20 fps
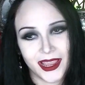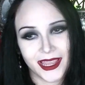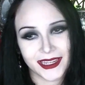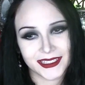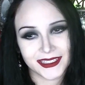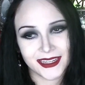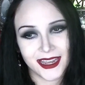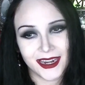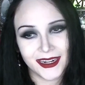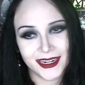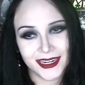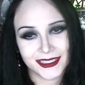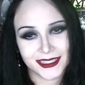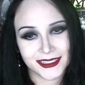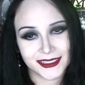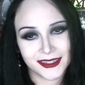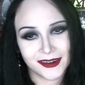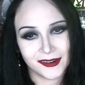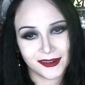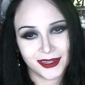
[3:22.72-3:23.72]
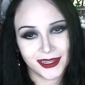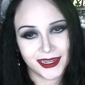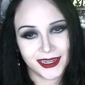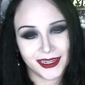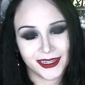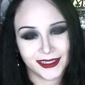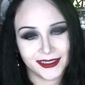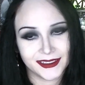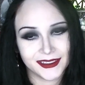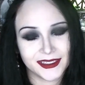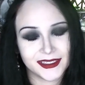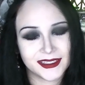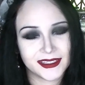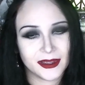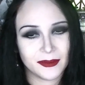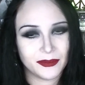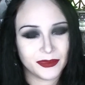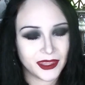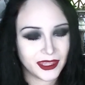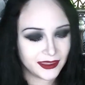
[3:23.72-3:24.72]
It's not necessarily
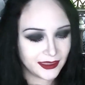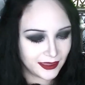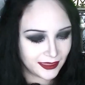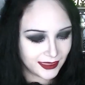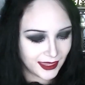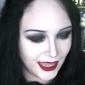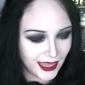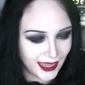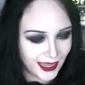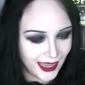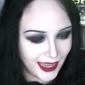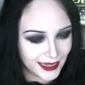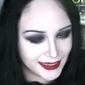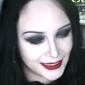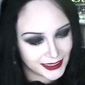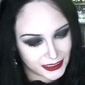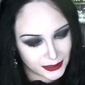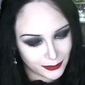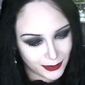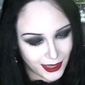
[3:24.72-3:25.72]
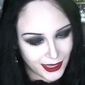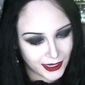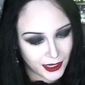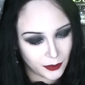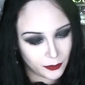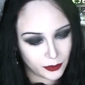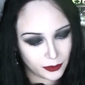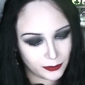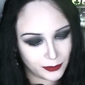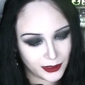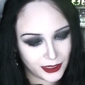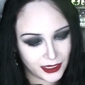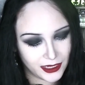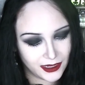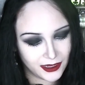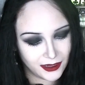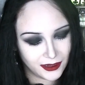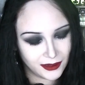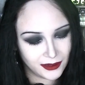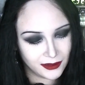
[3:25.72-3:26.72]
something that they anticipated would
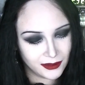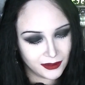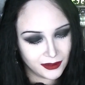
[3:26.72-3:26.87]
be